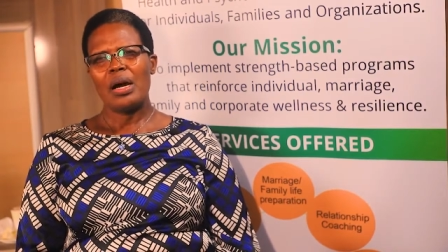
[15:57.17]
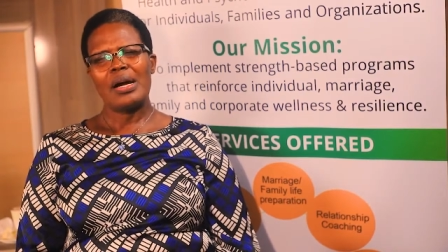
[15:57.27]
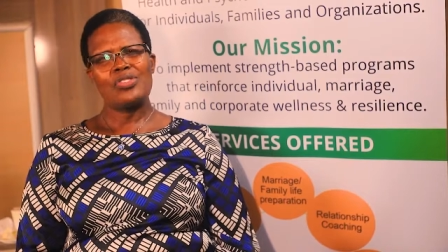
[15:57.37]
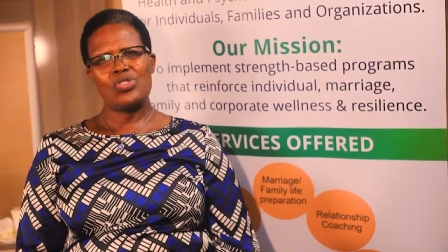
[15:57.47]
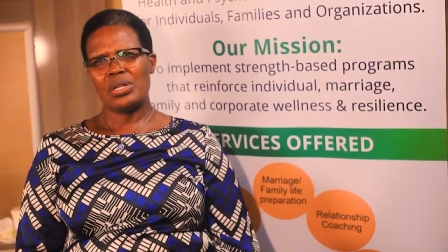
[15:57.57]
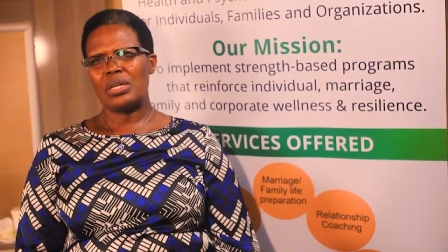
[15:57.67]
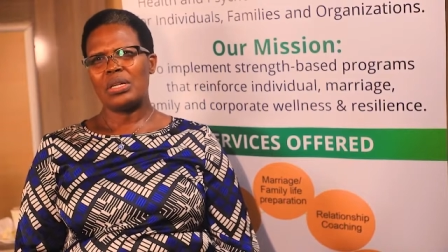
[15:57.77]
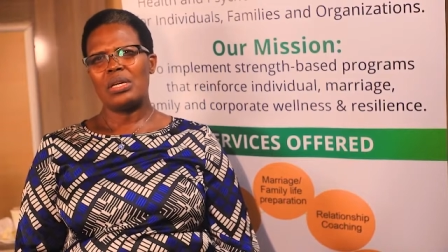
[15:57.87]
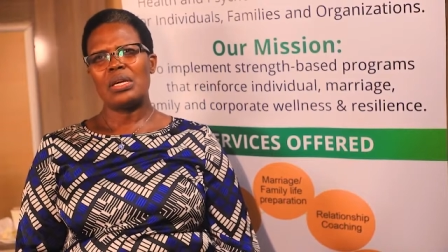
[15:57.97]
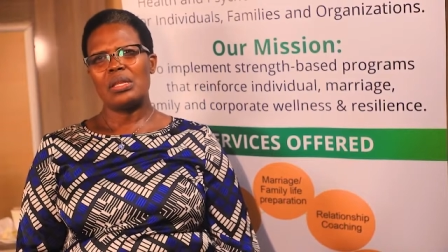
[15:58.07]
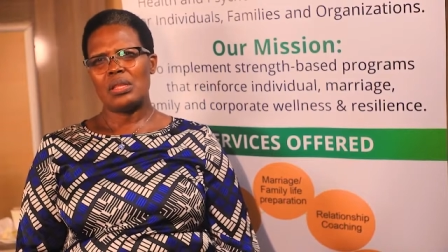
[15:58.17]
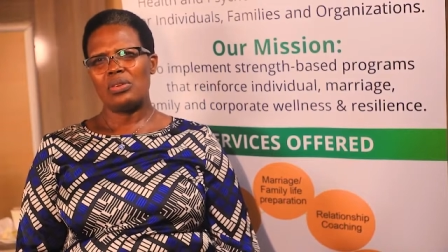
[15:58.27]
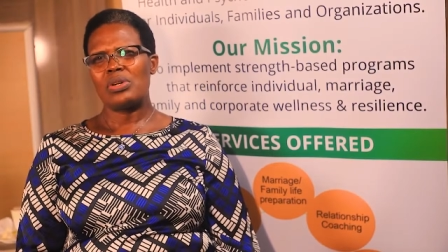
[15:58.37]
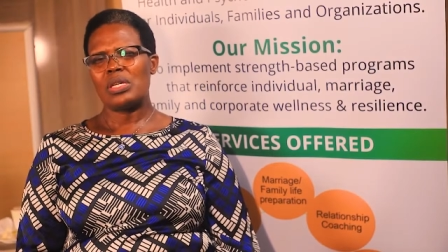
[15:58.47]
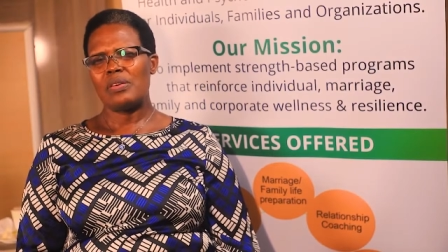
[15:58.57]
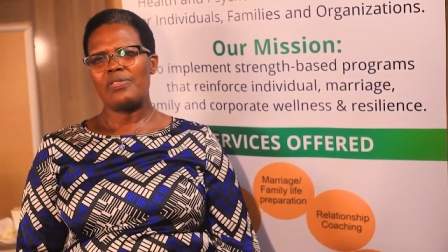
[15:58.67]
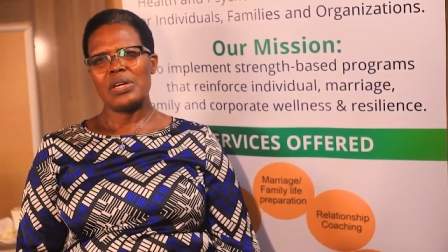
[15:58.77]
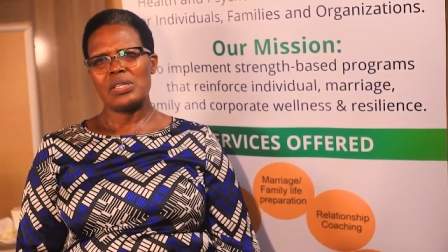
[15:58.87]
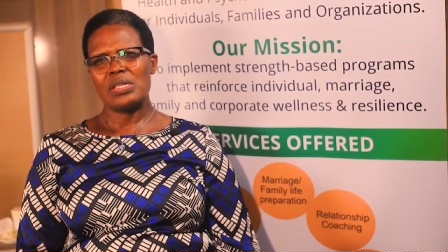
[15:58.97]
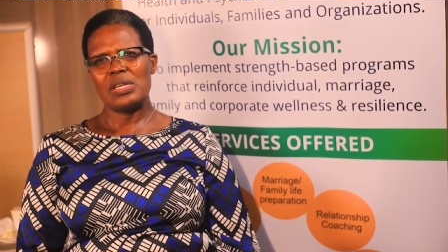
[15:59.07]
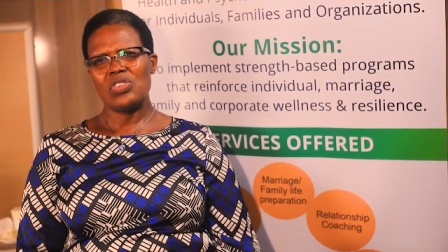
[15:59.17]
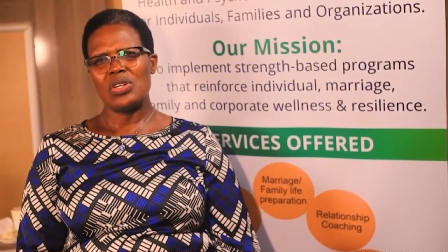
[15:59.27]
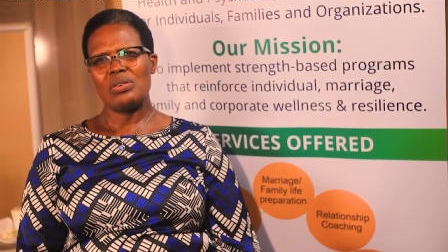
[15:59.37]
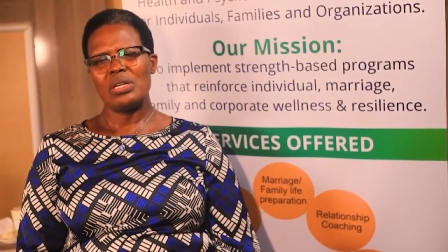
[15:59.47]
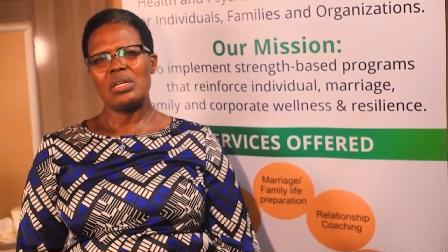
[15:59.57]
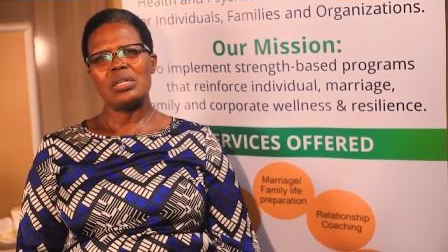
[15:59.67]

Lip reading: are struggling in the 21st century